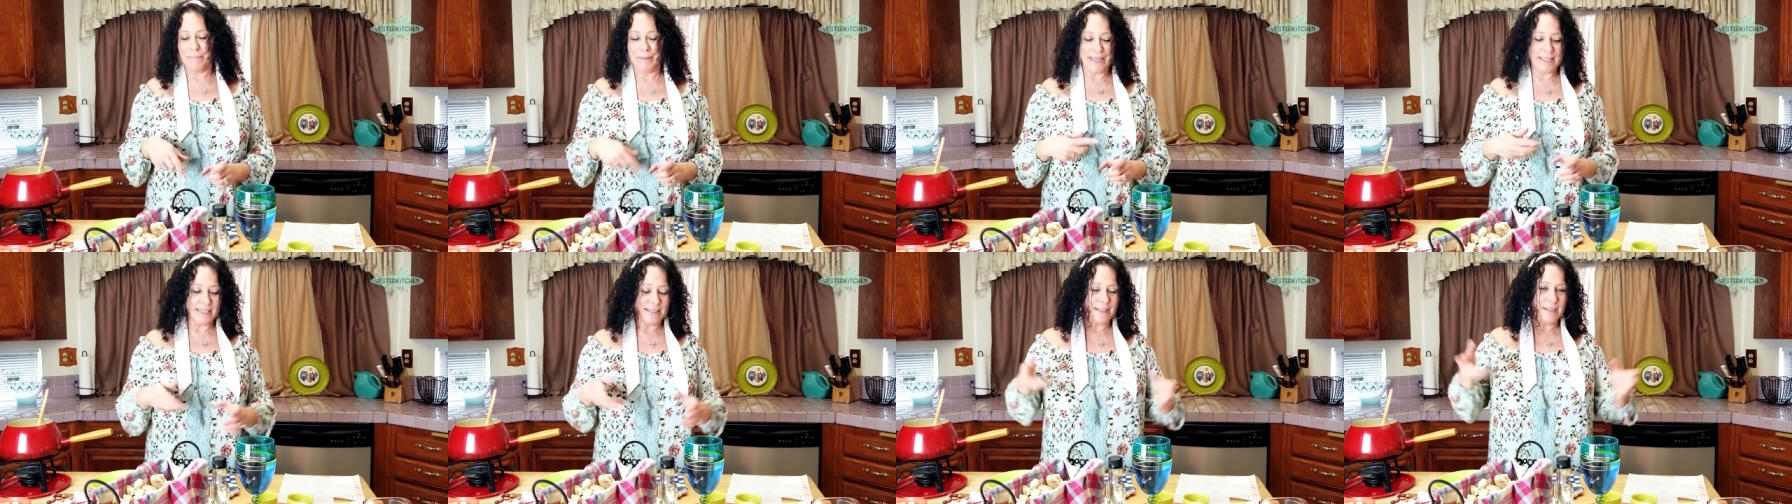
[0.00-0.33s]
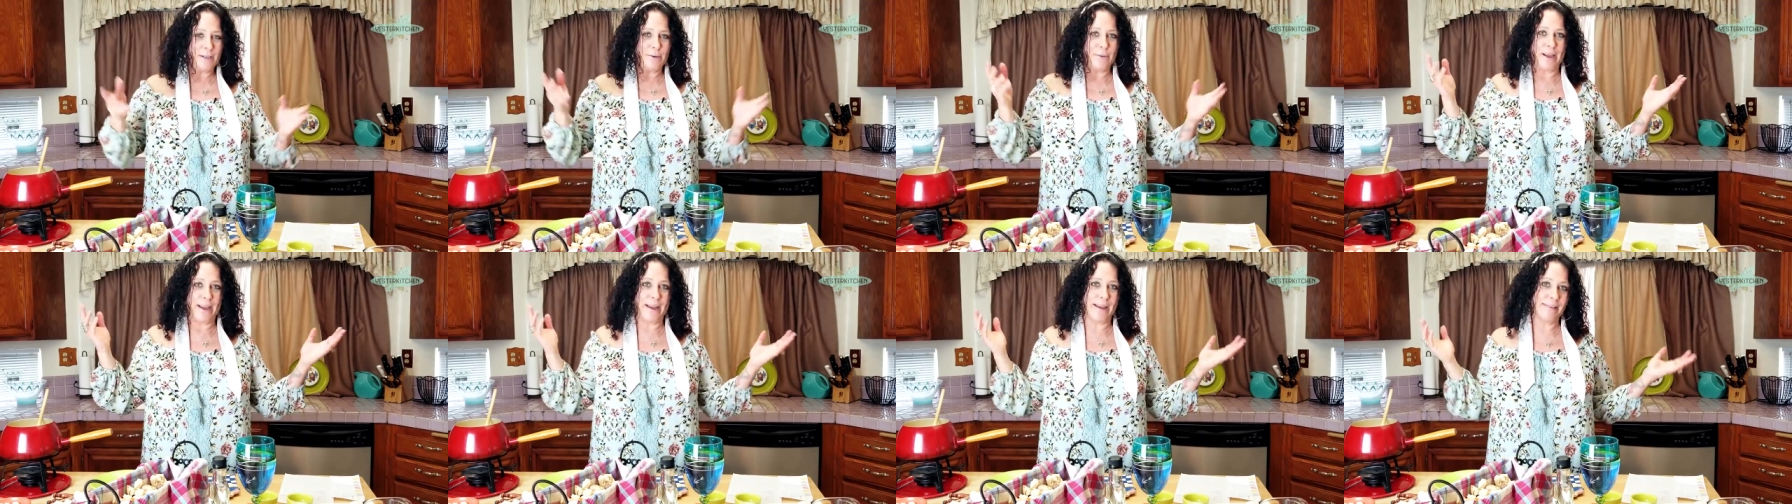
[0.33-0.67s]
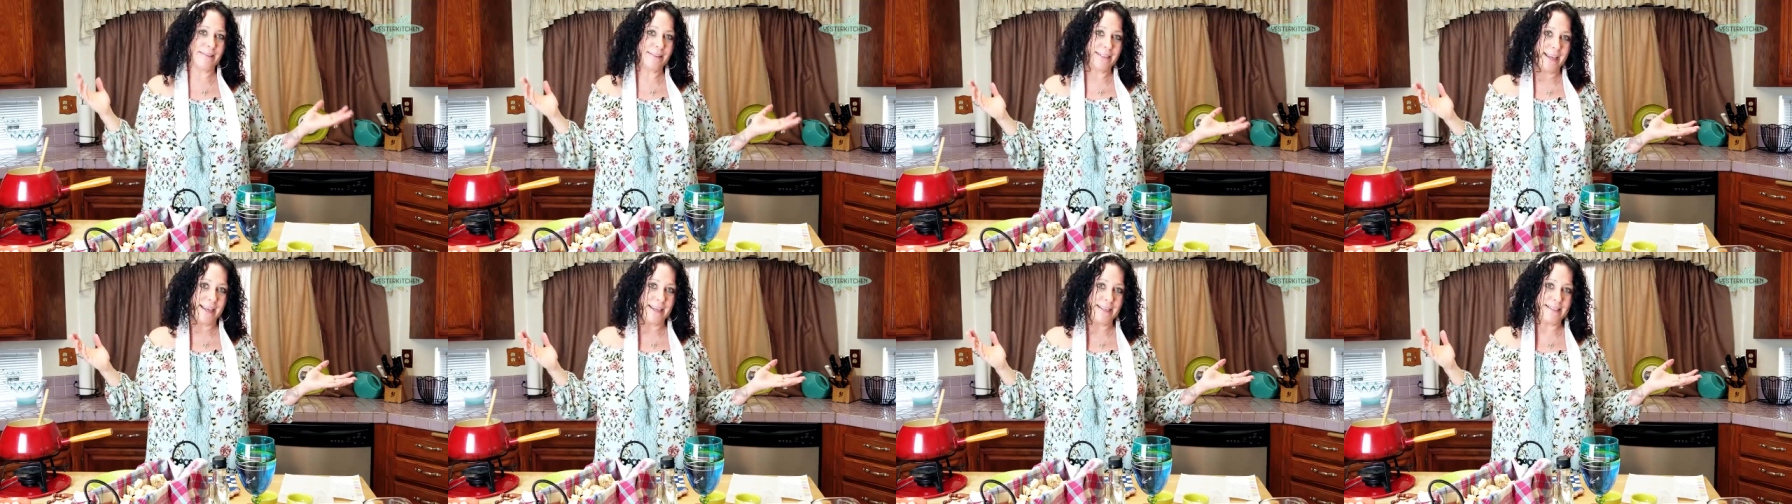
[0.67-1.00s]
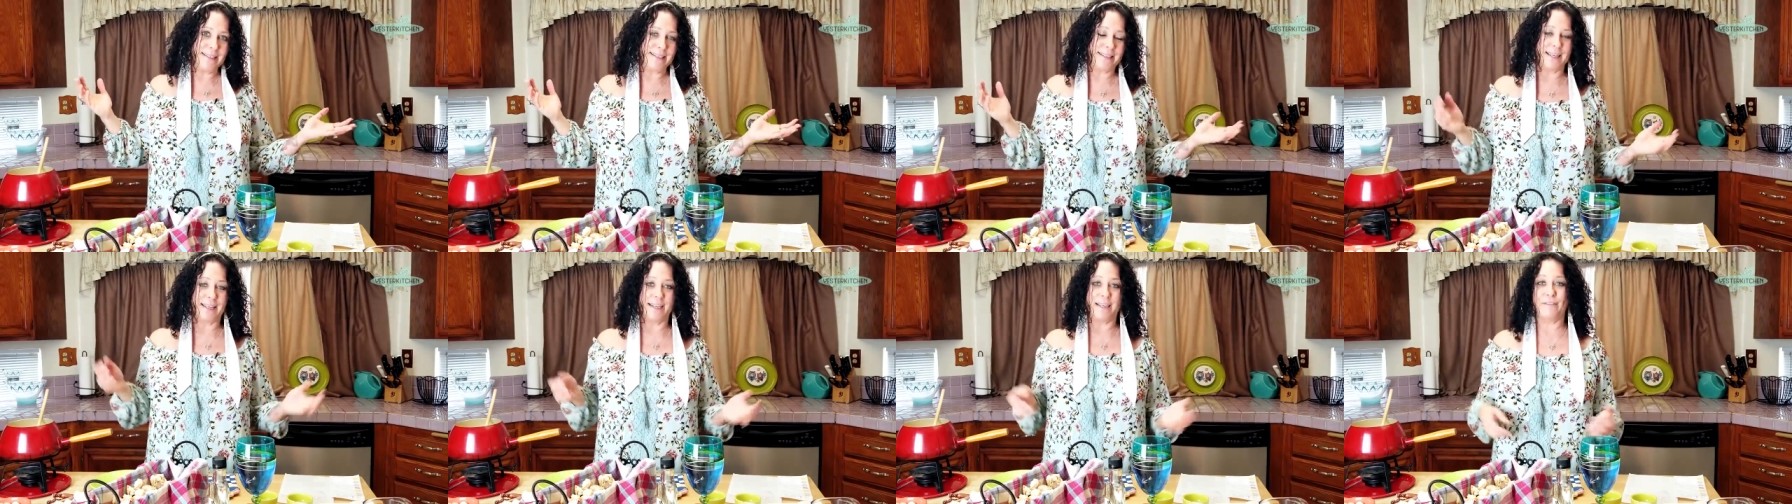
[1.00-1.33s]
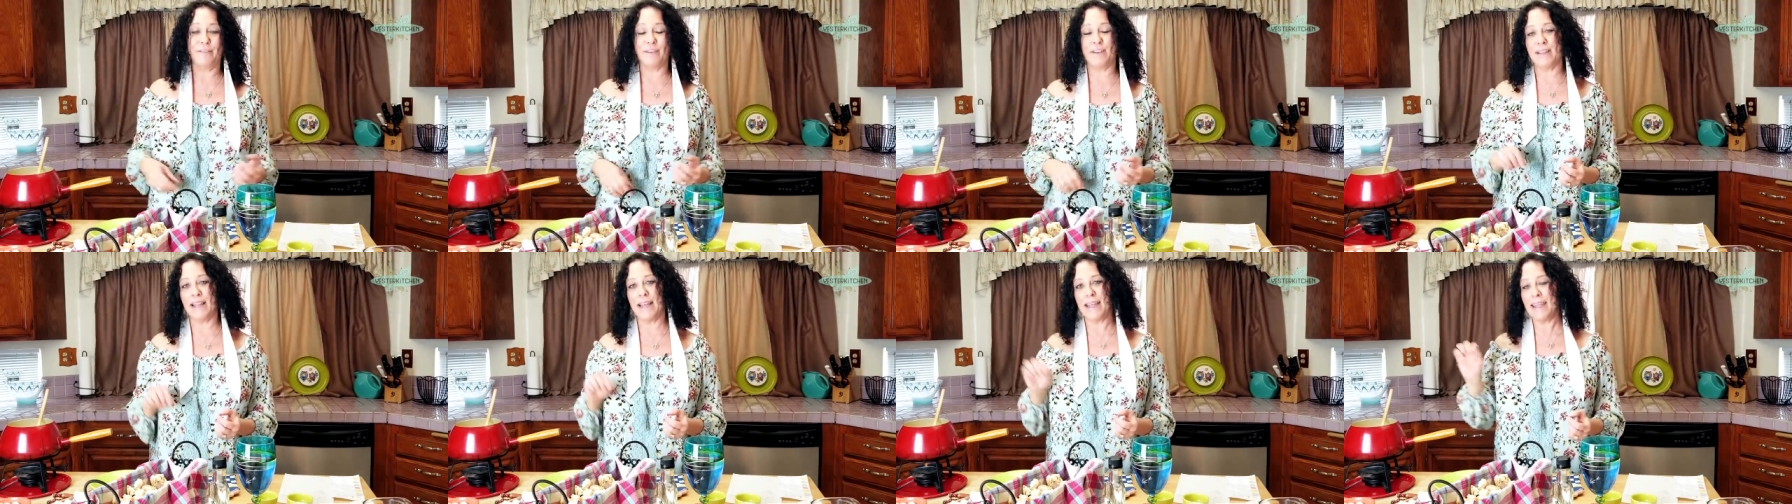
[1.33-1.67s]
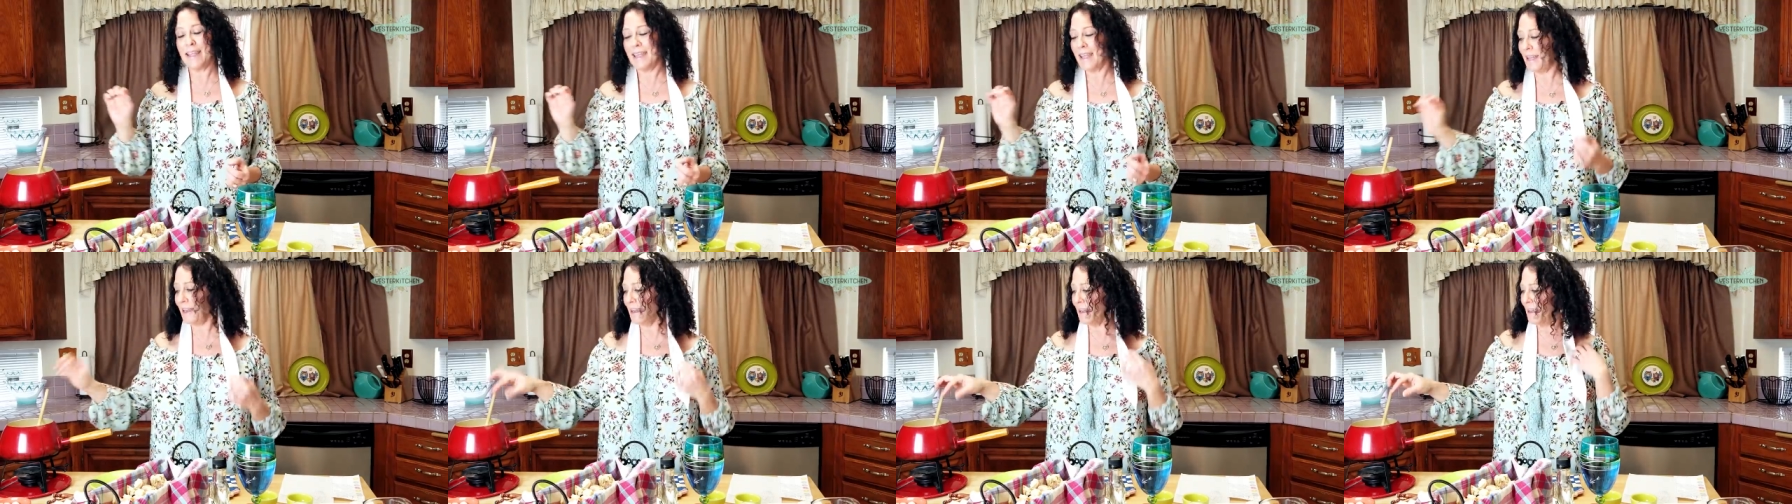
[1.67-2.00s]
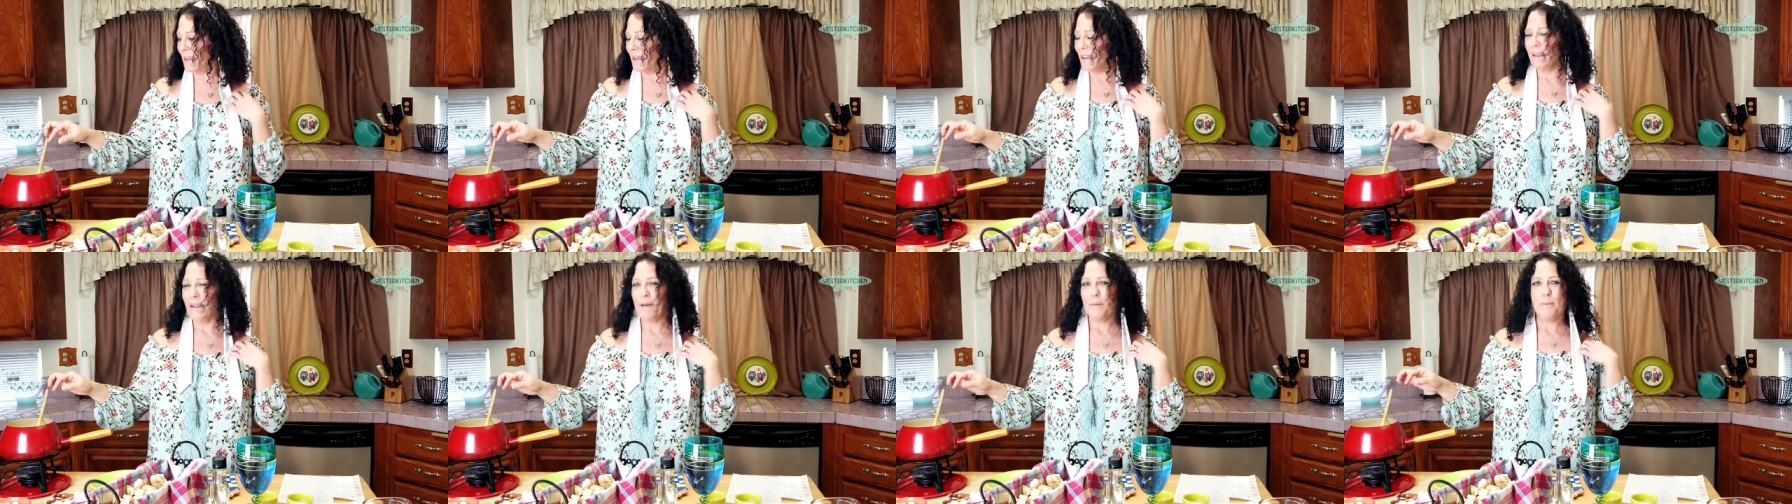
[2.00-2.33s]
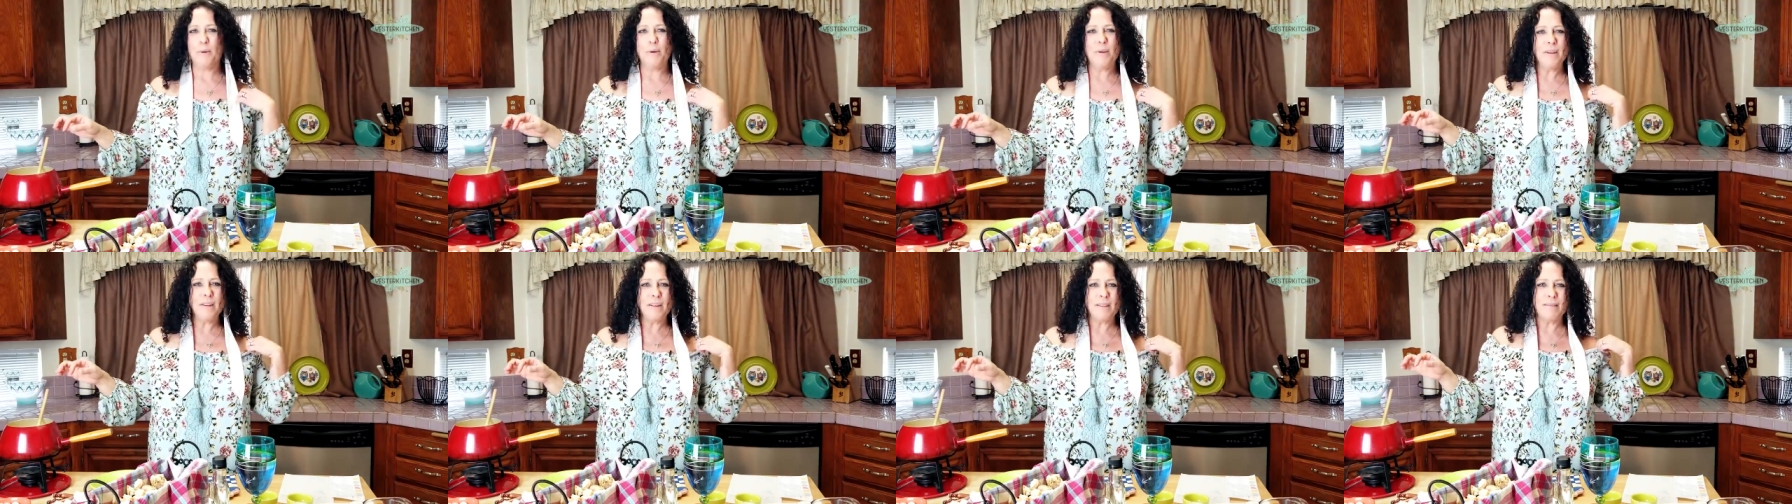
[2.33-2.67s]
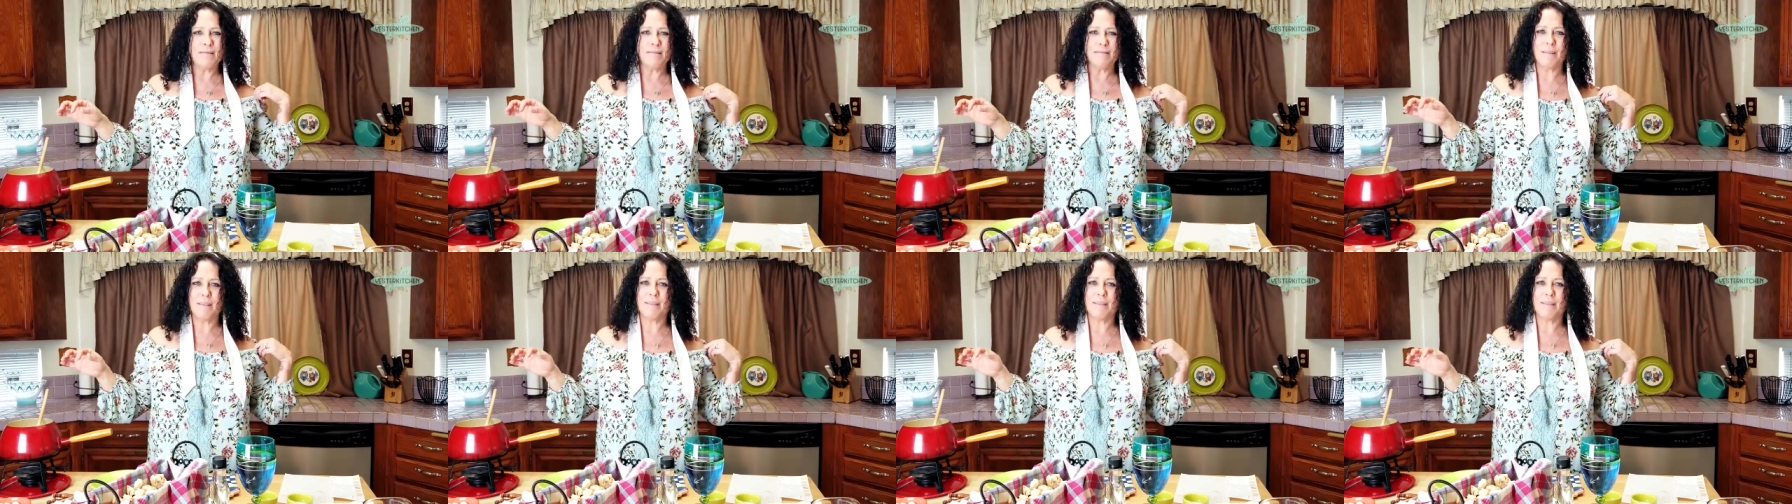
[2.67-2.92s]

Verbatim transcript: mix it around, taste it. If you like it, put